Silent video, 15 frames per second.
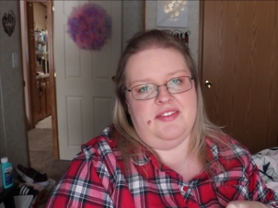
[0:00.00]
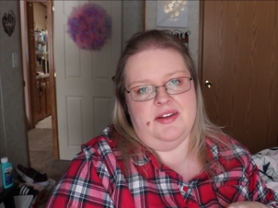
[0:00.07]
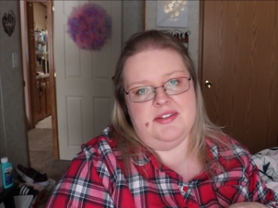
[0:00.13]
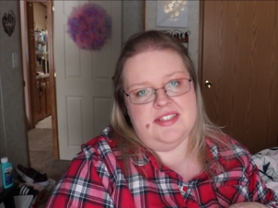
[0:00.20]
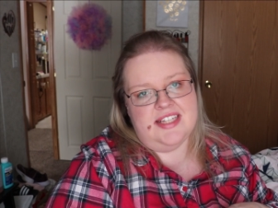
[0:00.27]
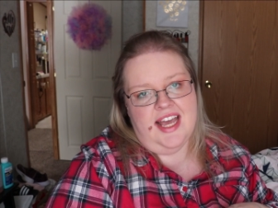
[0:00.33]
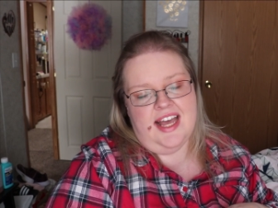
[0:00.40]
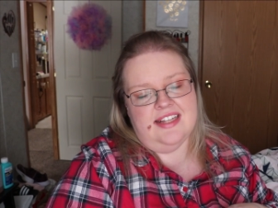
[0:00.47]
of
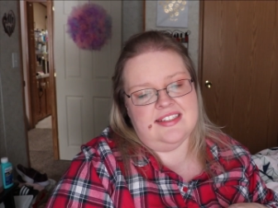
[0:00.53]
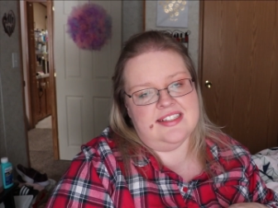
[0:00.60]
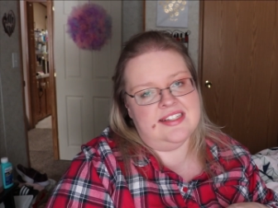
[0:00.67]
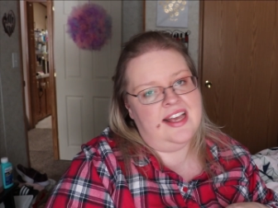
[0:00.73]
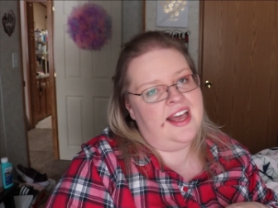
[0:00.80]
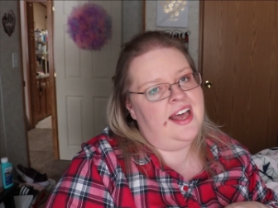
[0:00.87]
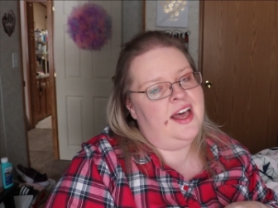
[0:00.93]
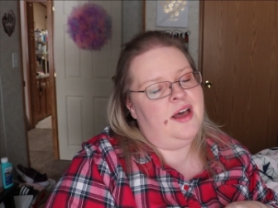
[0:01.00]
those tests
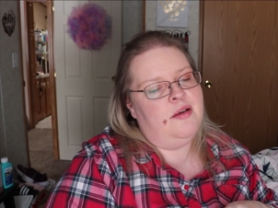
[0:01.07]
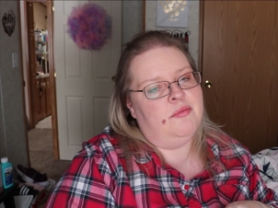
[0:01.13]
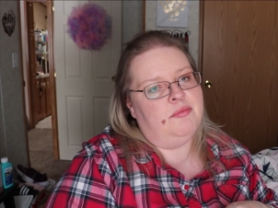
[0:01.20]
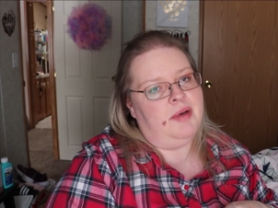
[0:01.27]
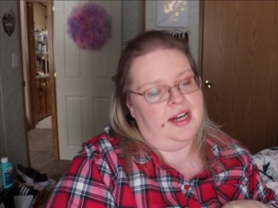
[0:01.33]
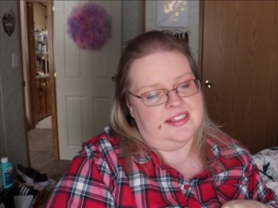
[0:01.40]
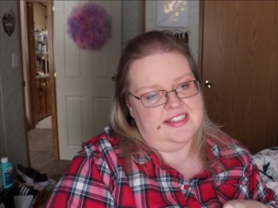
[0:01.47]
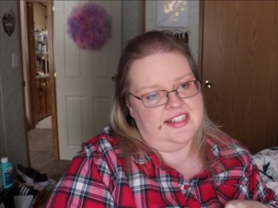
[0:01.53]

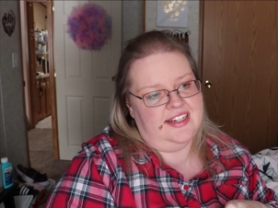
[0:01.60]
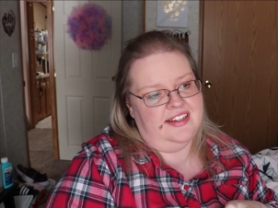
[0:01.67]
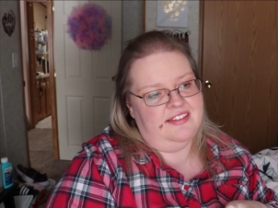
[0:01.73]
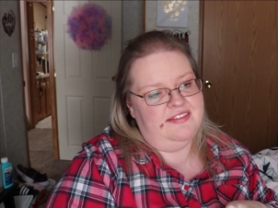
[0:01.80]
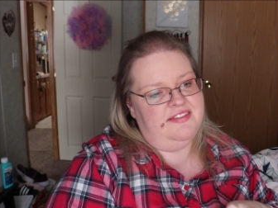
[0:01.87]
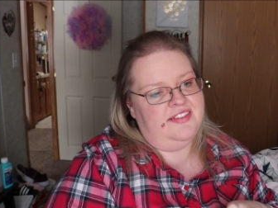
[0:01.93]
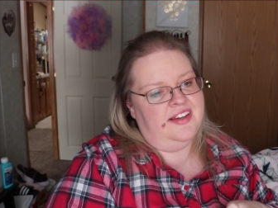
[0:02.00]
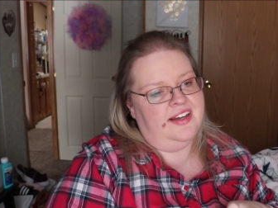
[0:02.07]

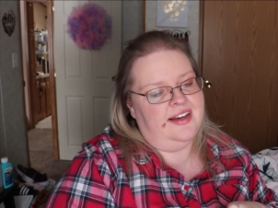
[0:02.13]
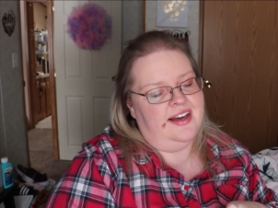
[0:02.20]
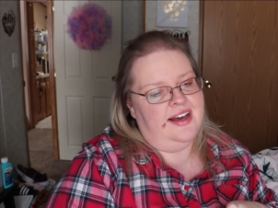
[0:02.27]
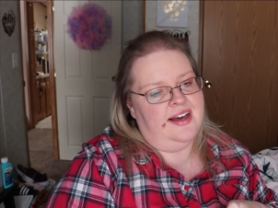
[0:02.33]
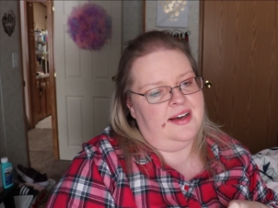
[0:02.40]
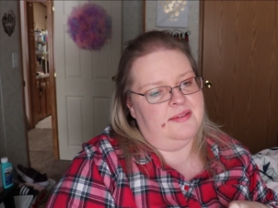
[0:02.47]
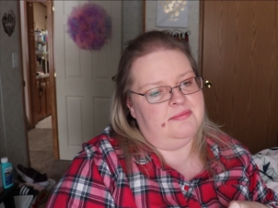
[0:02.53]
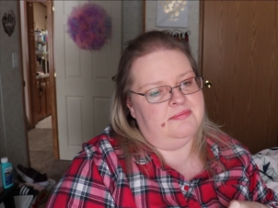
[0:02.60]
positive.
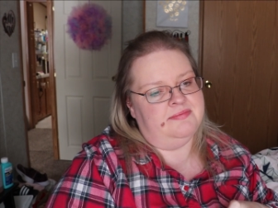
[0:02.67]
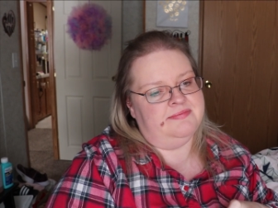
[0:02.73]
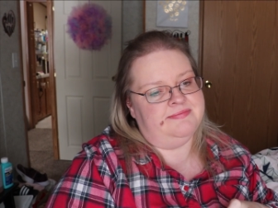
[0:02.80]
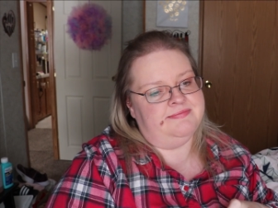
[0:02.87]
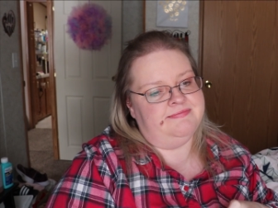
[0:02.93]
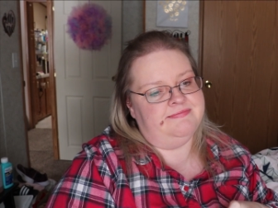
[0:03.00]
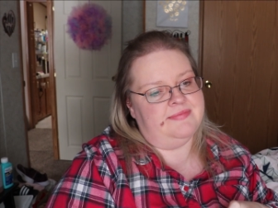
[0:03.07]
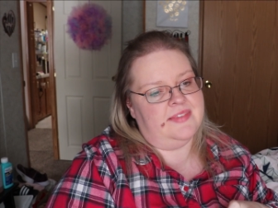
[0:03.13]
Um,
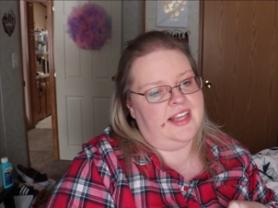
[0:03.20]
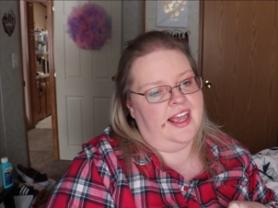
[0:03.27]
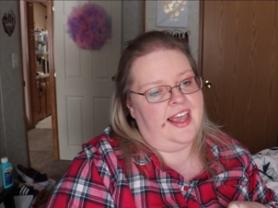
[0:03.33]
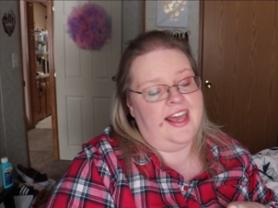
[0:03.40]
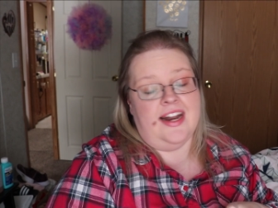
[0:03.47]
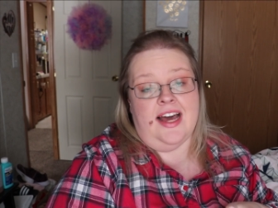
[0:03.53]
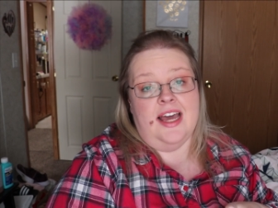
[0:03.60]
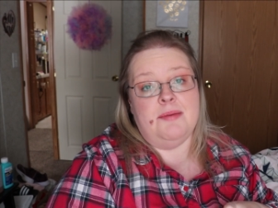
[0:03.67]

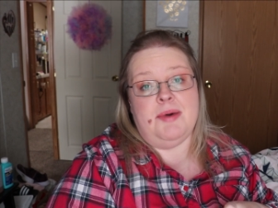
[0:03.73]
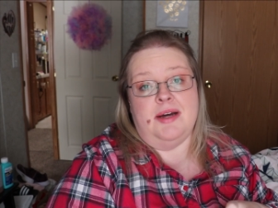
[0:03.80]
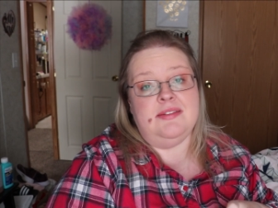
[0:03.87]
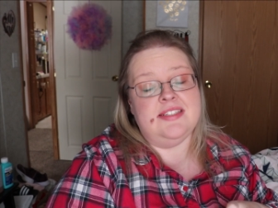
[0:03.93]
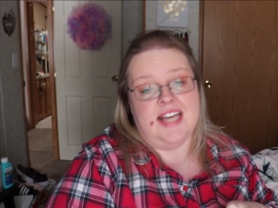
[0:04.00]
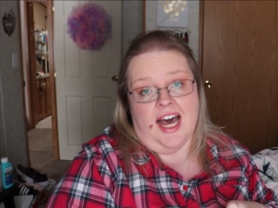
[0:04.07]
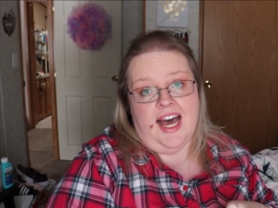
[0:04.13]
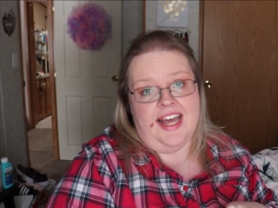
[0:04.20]
and I
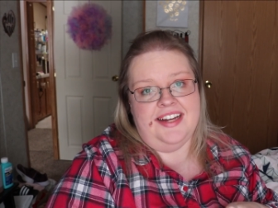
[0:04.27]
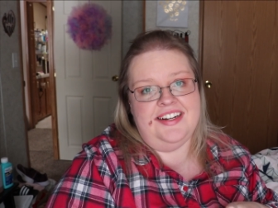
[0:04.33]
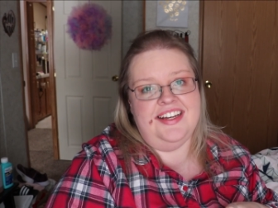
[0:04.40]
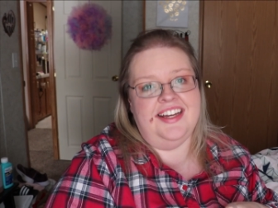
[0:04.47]
about died.